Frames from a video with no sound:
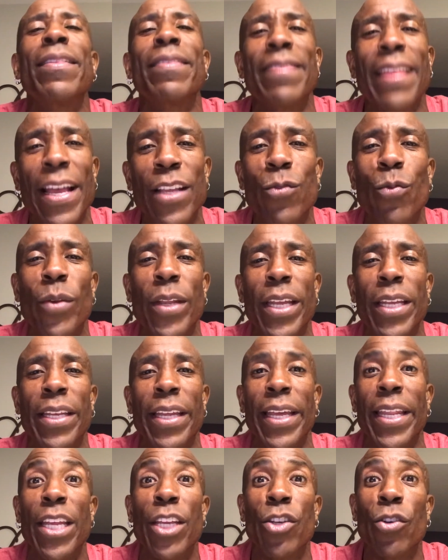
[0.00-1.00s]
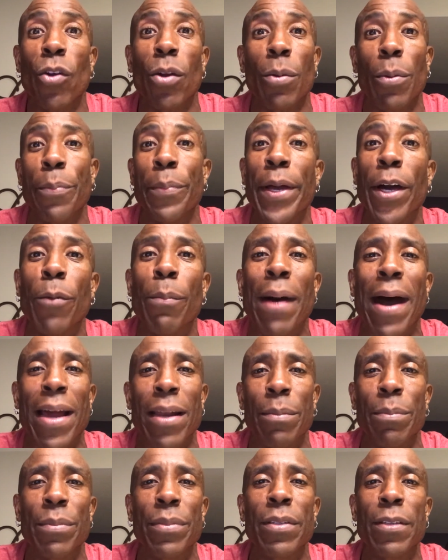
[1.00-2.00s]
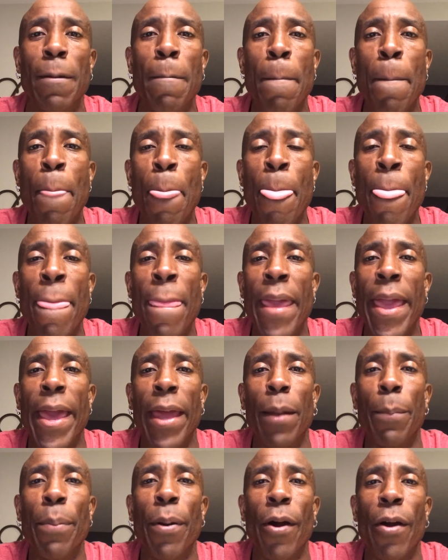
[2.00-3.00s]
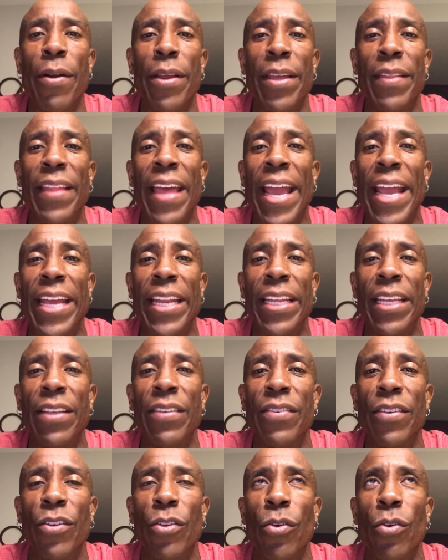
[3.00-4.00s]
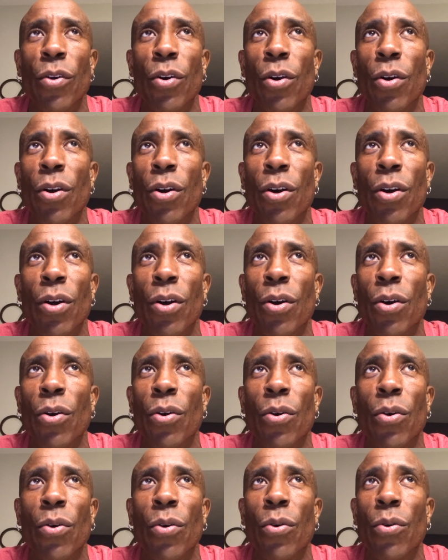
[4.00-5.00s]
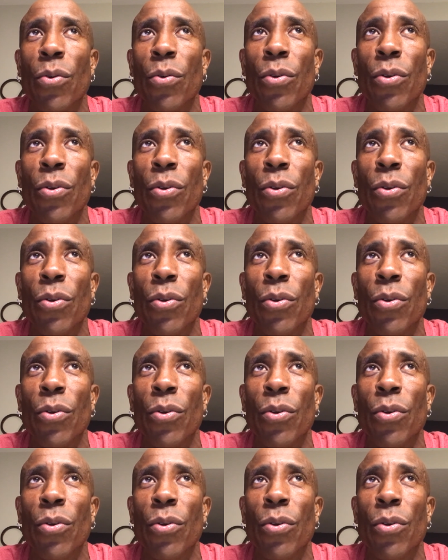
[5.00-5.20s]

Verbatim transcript: That's what he did. He showed up bell bottoms at a party in the 80s, and you go, oh